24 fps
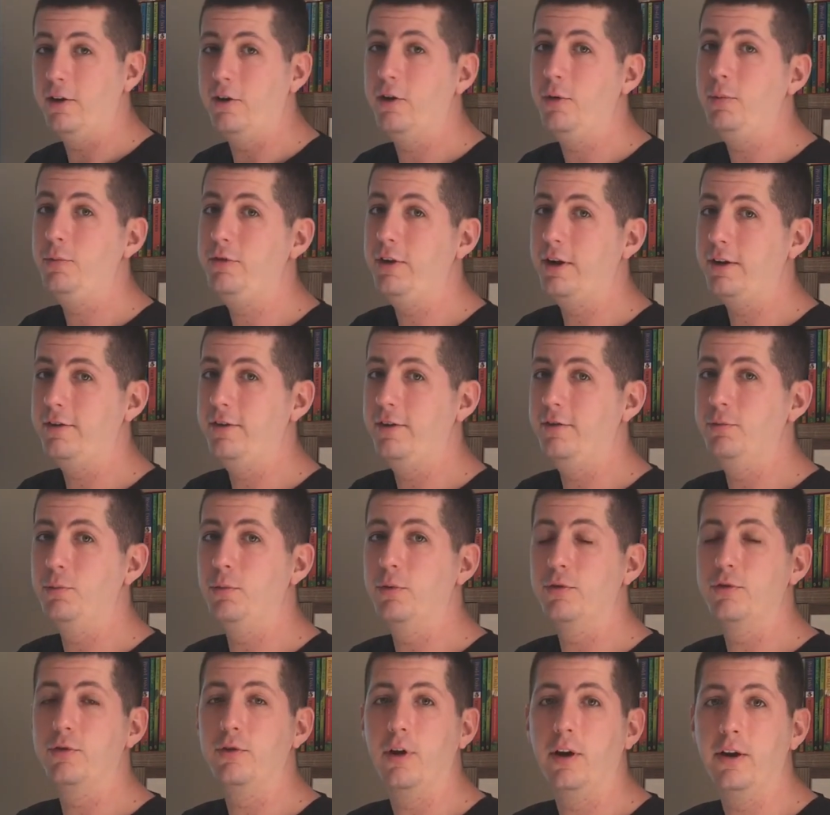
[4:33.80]
objective was
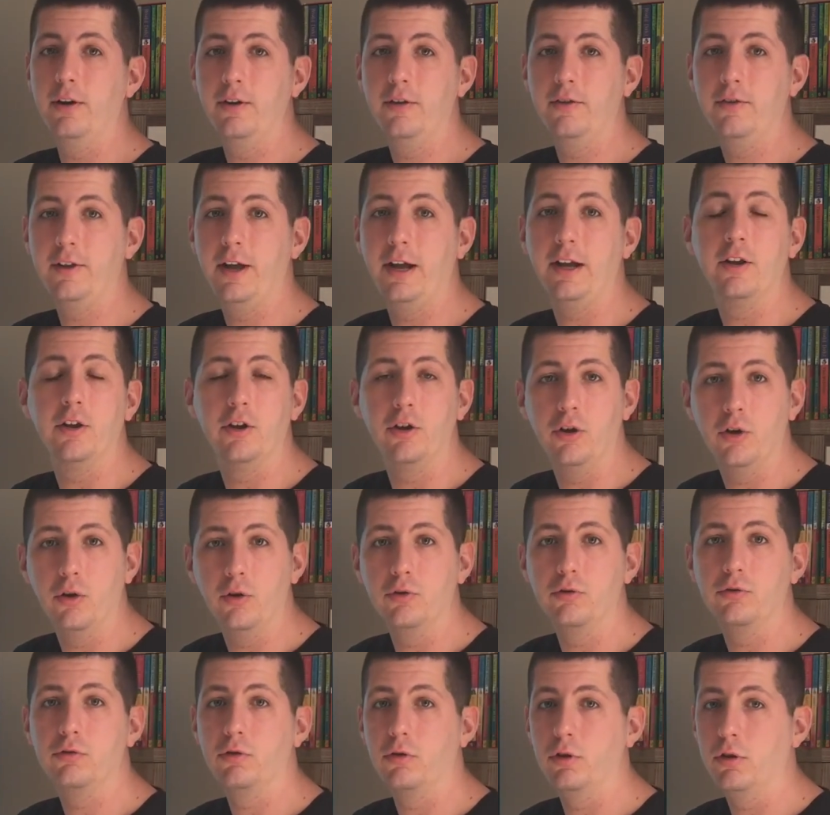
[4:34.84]
to understand a
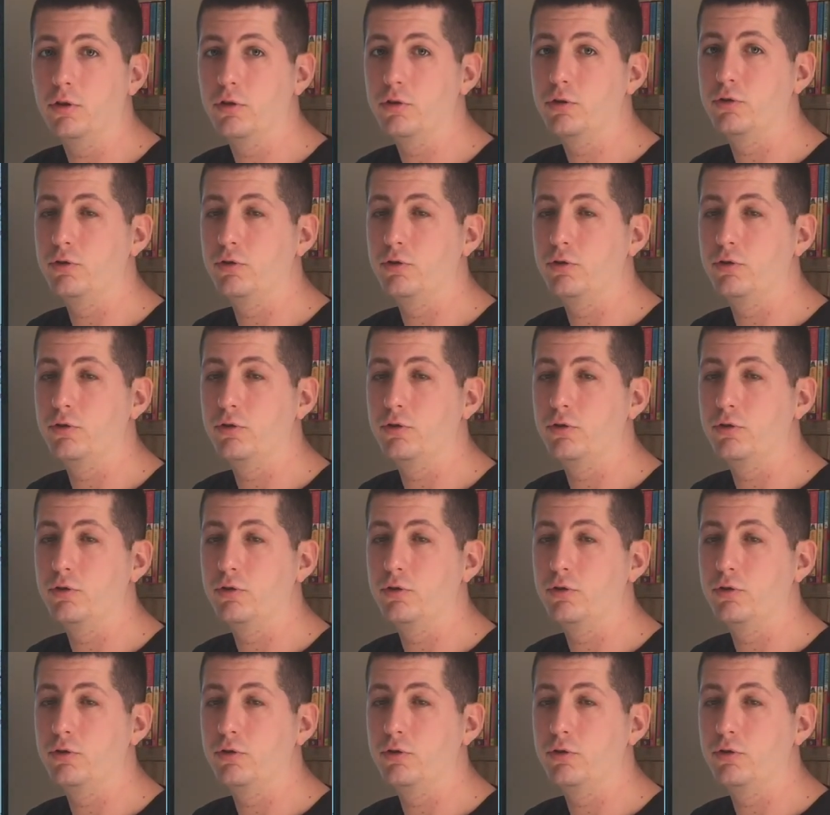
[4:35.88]
non-chronological